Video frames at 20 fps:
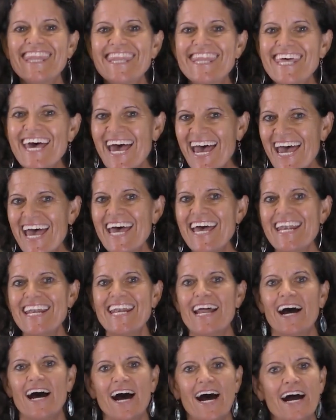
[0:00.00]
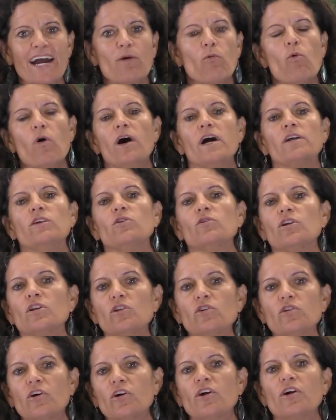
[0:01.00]
then I want you to
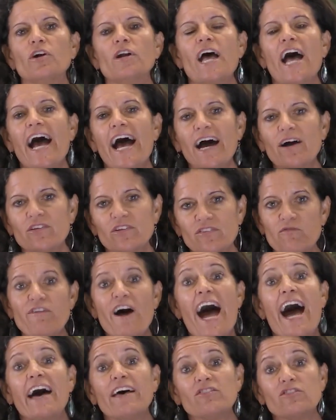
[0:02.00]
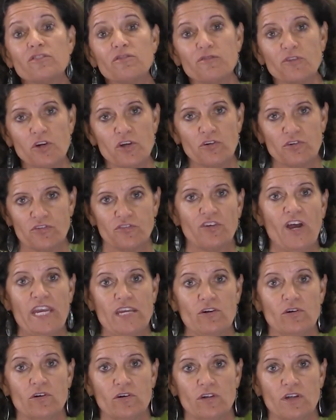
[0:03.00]
learn how to fast for your
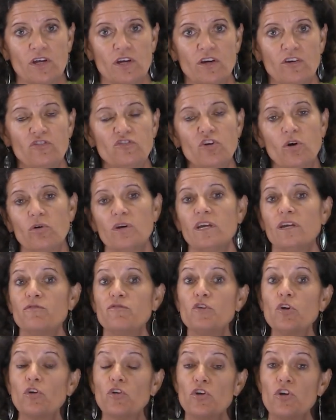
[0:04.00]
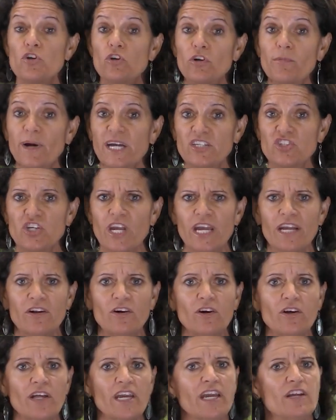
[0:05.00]
cycle. So if you're new to my
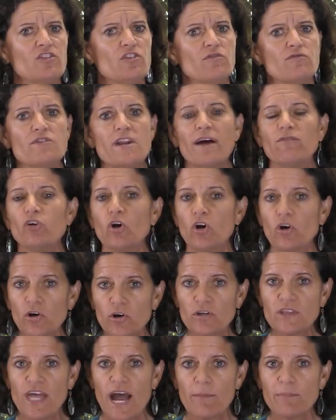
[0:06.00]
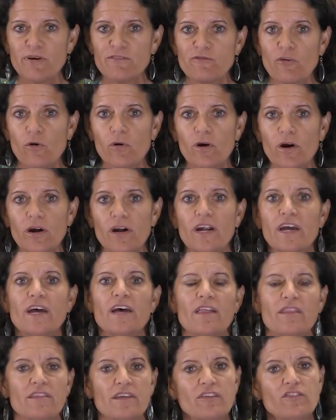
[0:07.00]
channel and you've never heard that before,
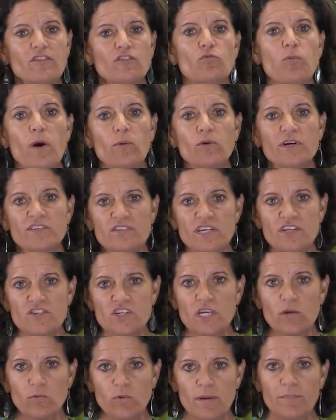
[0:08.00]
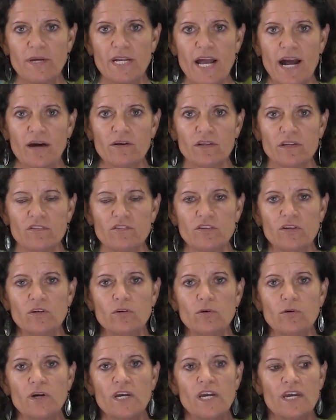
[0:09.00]
this is what we're teaching women how to
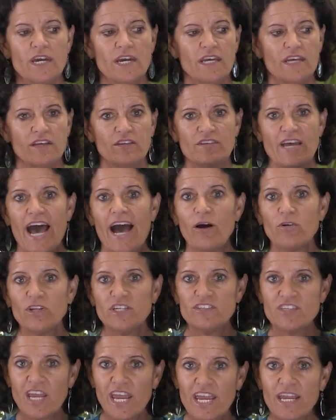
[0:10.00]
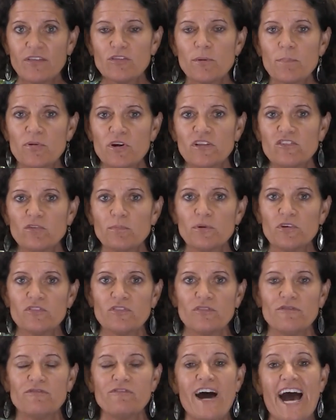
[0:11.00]
do, is how to take the principles
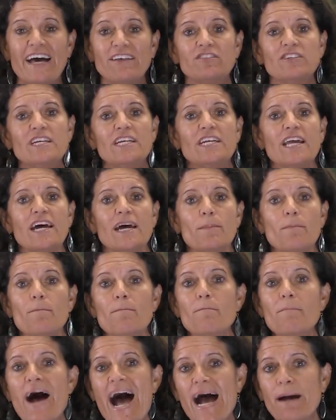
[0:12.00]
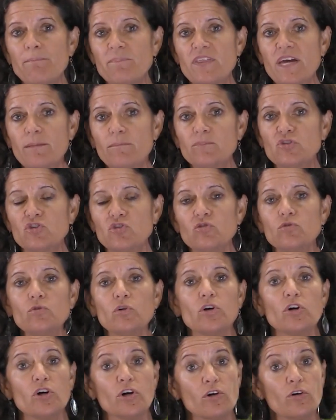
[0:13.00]
of fasting and map them
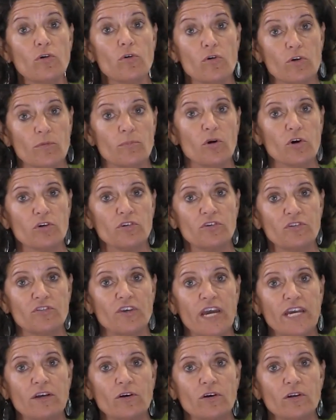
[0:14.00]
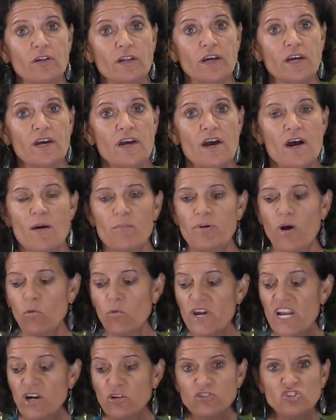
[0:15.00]
to her hormonal cycle. But
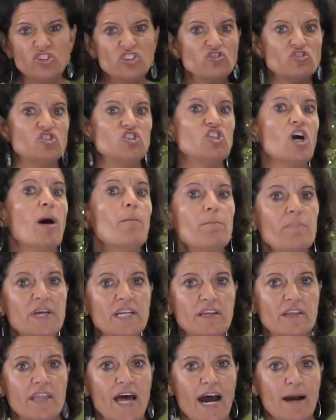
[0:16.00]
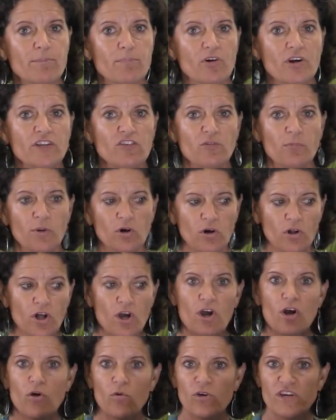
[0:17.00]
we don't just jump into that principle.
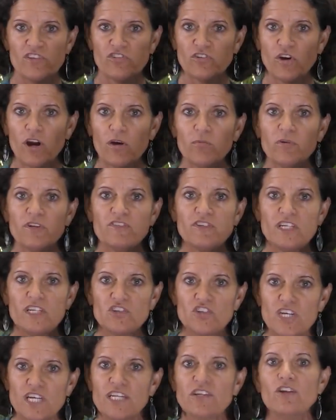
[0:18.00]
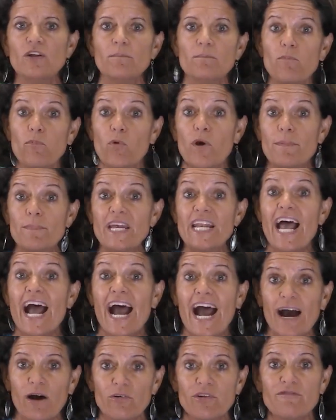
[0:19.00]
We start with teaching women
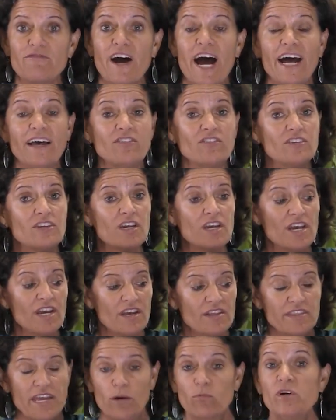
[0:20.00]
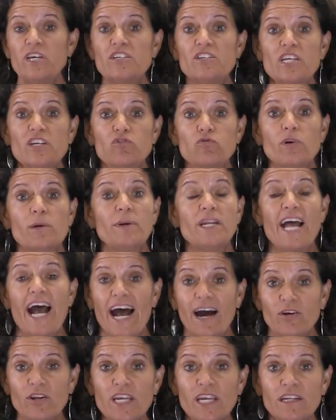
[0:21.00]
how to fast, then we teach women
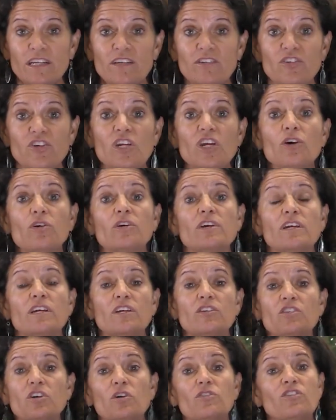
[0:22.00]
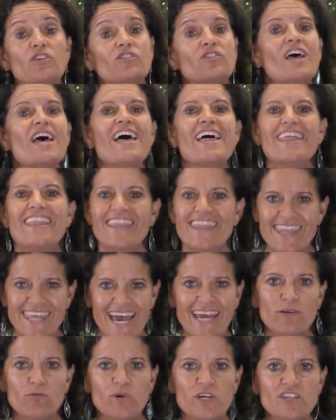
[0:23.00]
how to get into ketosis,
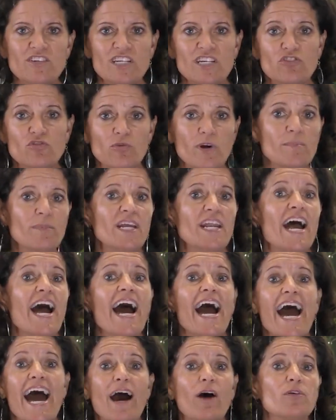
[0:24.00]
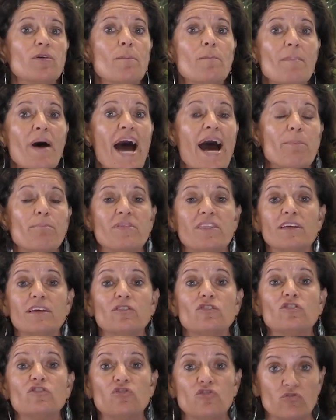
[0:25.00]
then we teach women how to map
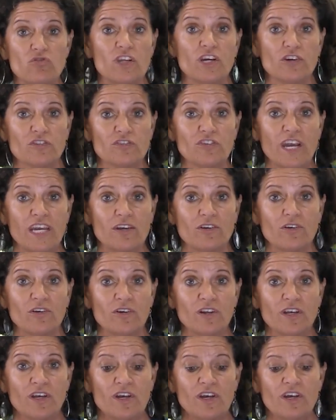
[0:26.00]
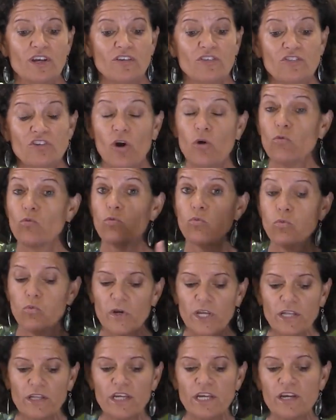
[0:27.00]
this to their cycle. So
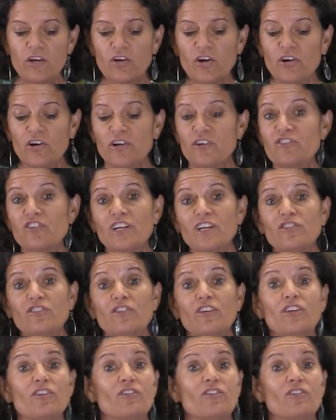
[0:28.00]
really encouraging